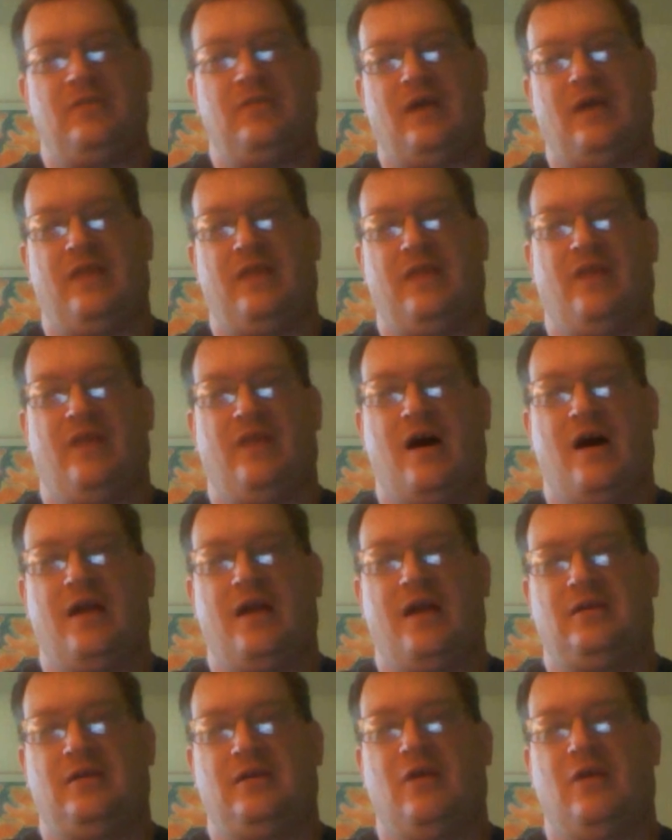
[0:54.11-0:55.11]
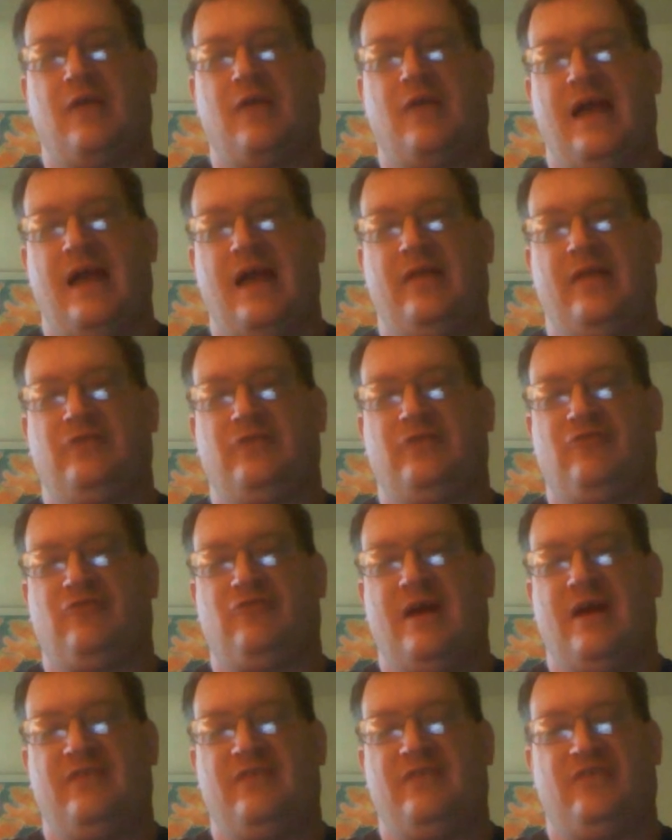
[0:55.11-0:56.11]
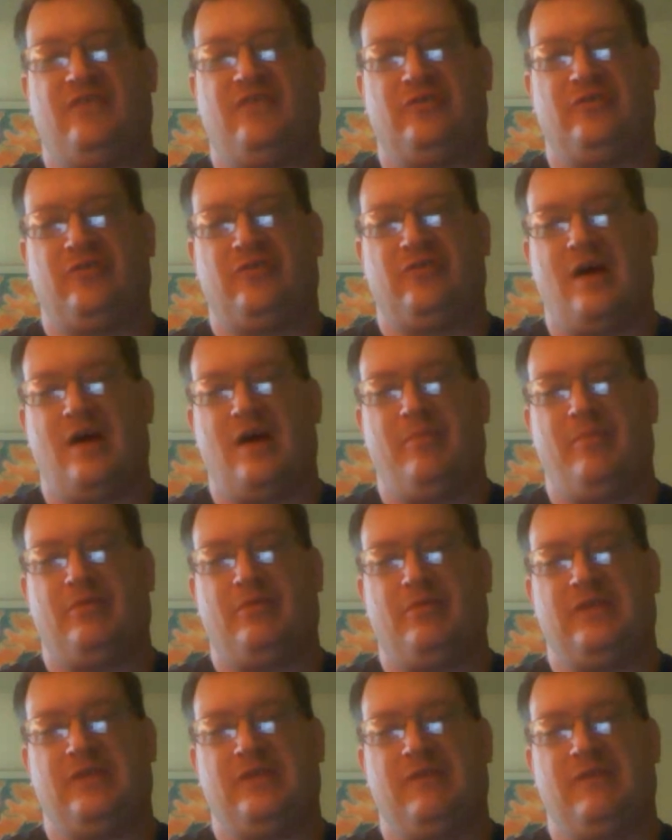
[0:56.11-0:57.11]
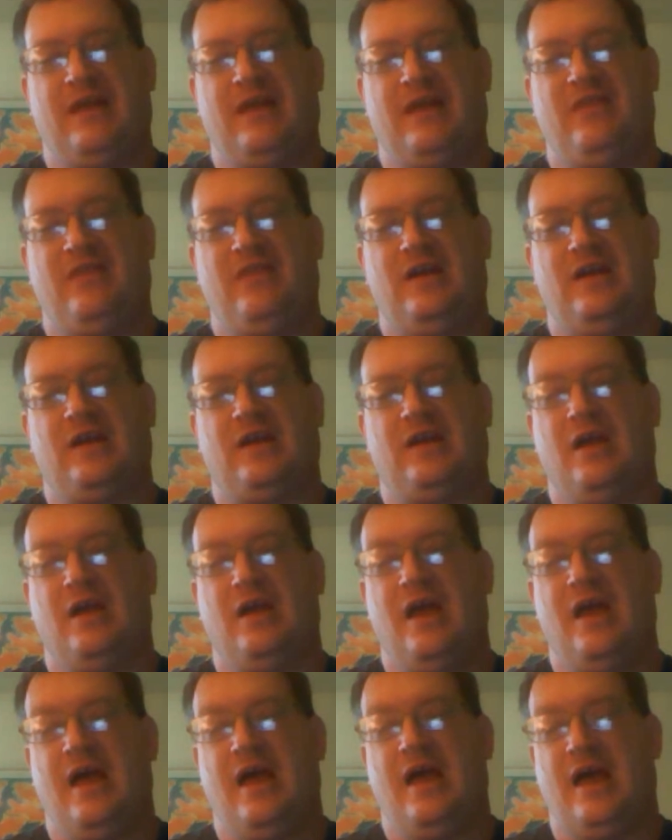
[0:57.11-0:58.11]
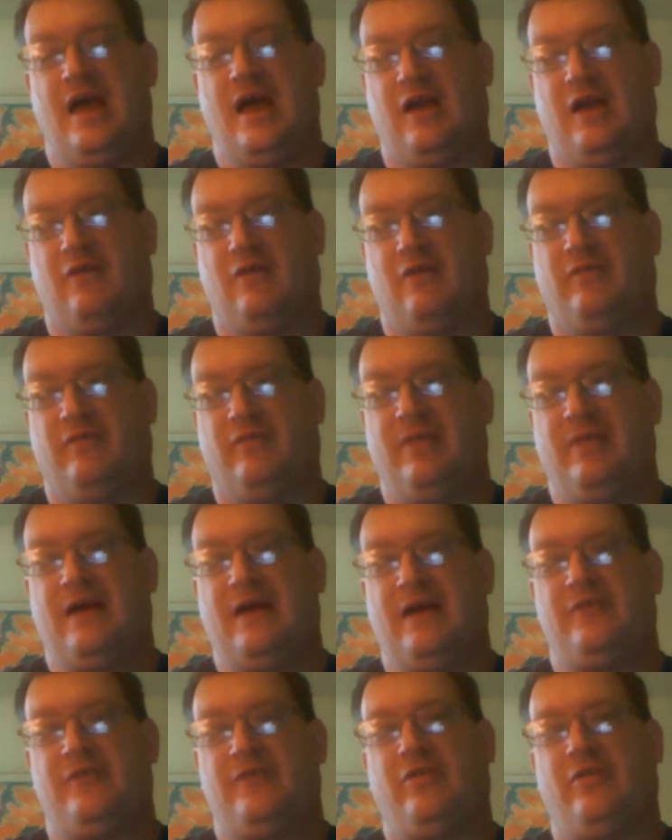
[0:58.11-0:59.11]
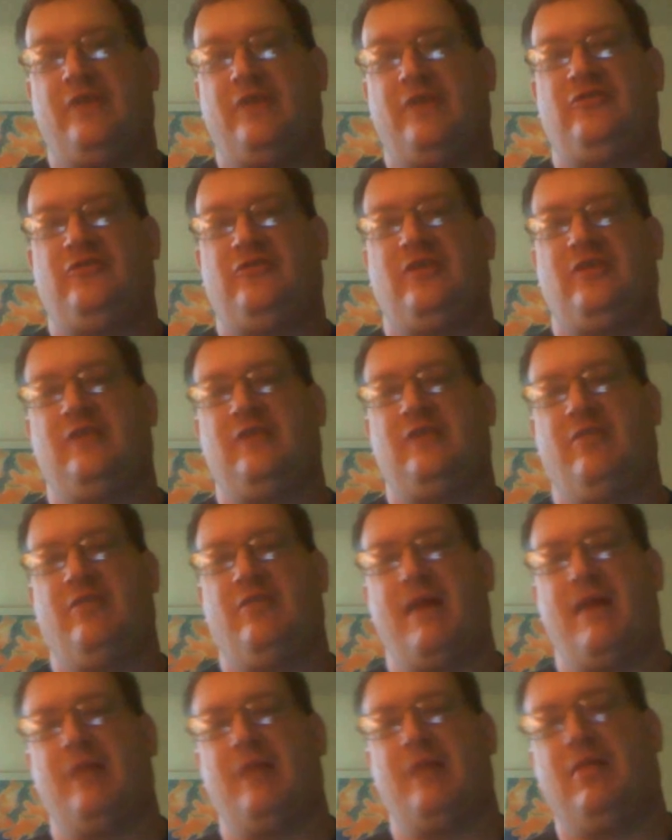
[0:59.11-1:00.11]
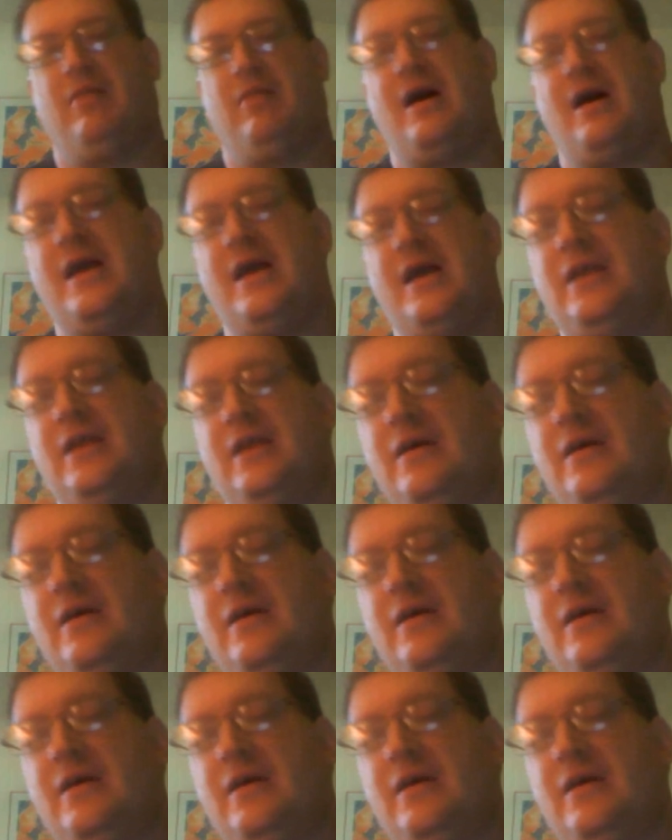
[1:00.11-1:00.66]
I thought, okay, let's try the first couple, see what I think, and go from there. So let's just get to the bottom line.